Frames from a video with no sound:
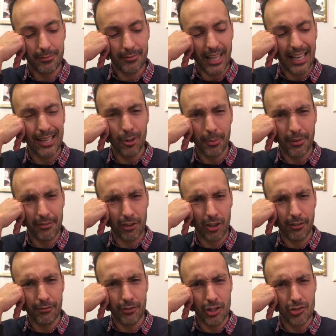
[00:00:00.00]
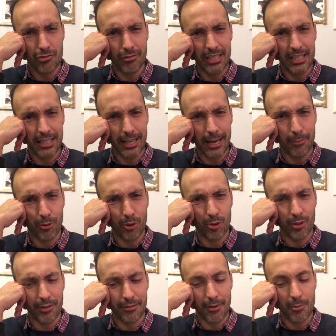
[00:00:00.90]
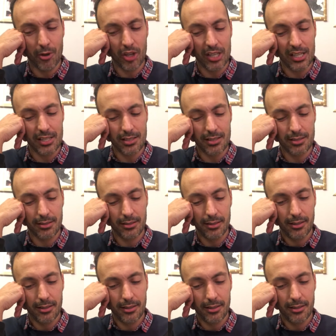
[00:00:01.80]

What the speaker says: little bit of a confused reading, Capricorn, if I'm honest.